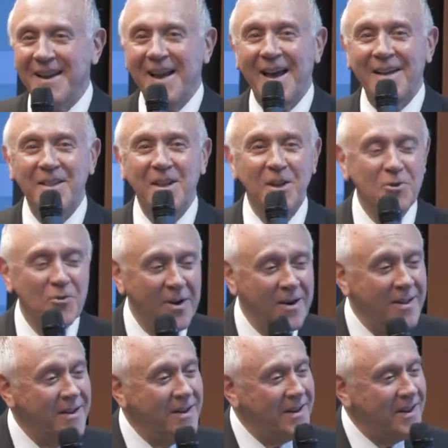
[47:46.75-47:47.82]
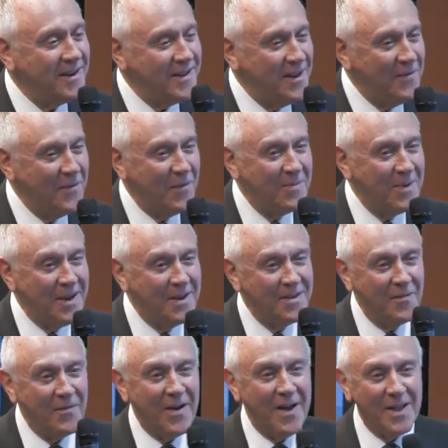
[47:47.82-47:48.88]
And the adrenaline kicked in for me in
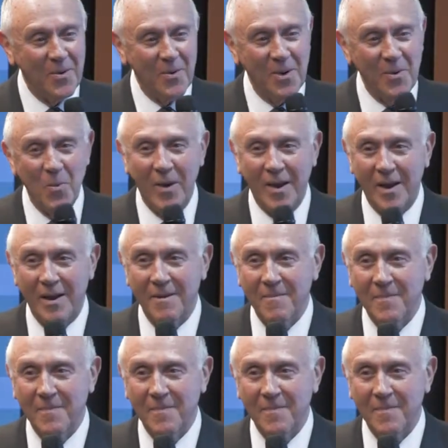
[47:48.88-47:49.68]
the following way